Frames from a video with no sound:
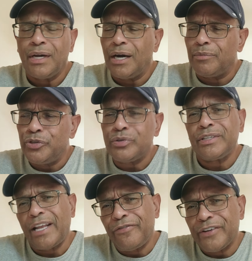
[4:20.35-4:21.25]

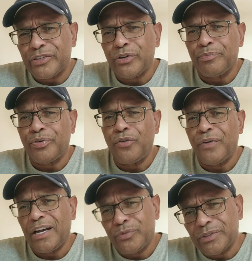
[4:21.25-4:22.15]
Usually they fit certain
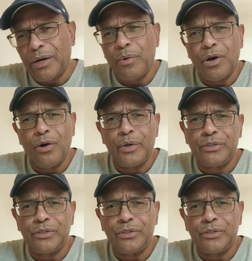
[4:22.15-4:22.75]
profiles, which I won't go